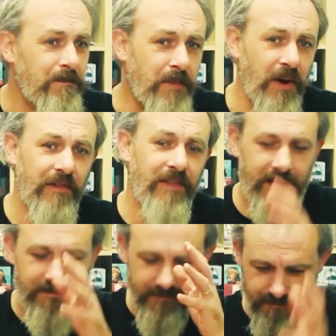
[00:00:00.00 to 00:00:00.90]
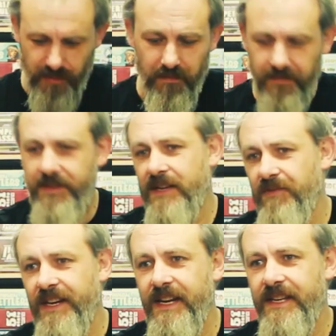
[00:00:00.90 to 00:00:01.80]
perfect, boom, does
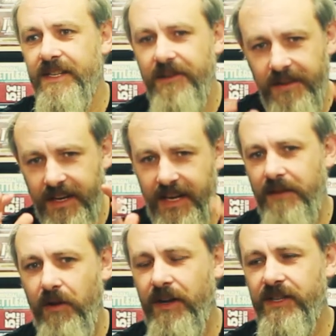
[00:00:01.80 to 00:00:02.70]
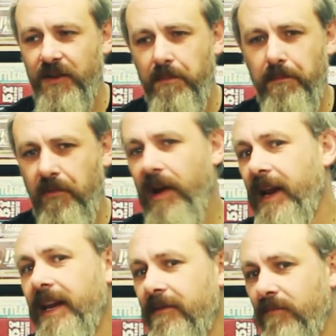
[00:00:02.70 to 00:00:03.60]
what it needs to do, and, and it works so
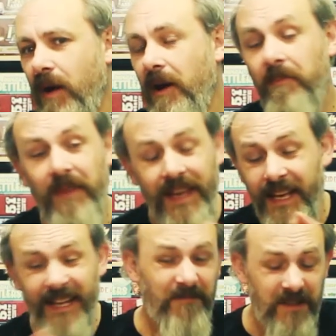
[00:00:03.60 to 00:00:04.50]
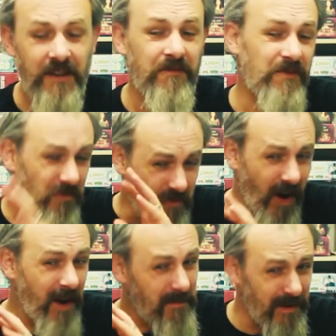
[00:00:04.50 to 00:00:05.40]
brilliantly and well. Sequels are
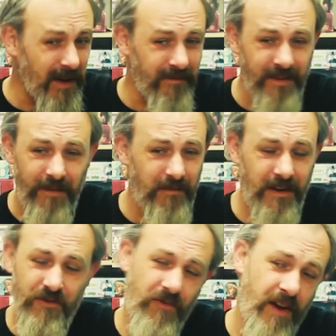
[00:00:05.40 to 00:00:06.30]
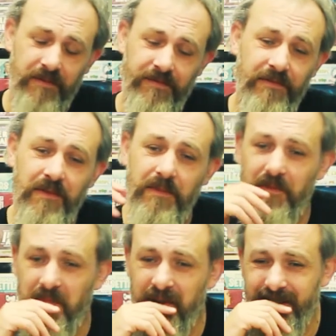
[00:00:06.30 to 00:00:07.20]
alright, but I've never really trailed through them
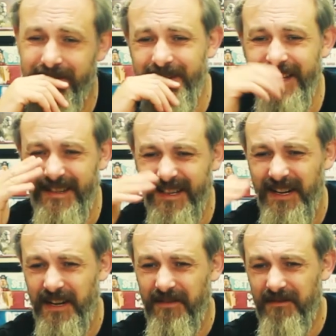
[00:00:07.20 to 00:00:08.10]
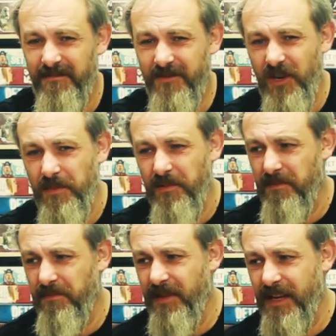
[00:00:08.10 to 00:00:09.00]
all because they kind of cheaper,
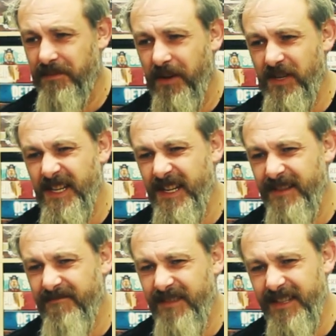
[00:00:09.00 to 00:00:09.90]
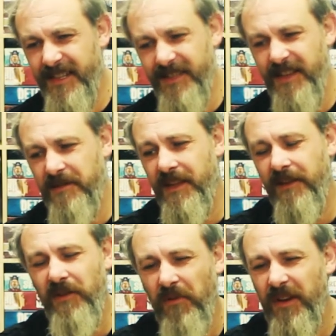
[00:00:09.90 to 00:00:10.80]
less budgety, and
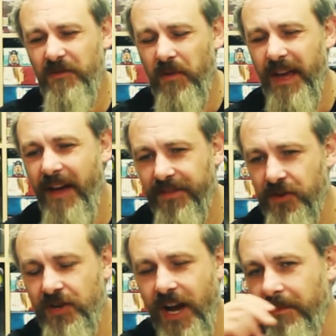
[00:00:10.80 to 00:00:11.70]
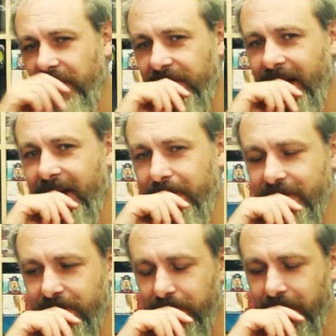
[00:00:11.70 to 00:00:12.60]
they, don't quite have the charm of that
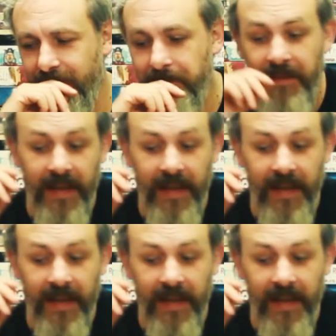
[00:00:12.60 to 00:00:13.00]
original movie.